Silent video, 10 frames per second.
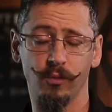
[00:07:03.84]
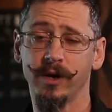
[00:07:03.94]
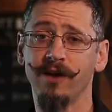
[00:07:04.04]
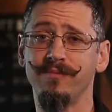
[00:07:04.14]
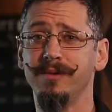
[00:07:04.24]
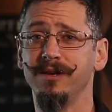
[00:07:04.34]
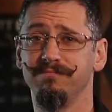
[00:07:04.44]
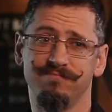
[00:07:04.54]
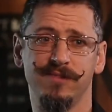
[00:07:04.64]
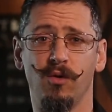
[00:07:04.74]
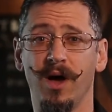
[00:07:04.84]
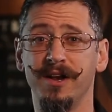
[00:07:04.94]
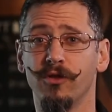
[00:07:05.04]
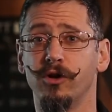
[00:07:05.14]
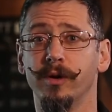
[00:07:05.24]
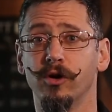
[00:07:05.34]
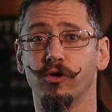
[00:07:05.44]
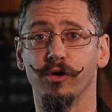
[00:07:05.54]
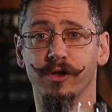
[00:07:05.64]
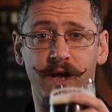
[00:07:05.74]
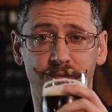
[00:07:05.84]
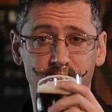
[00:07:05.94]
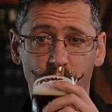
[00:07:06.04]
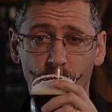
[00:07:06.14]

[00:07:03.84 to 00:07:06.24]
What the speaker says: you want to have maybe another beer during the night.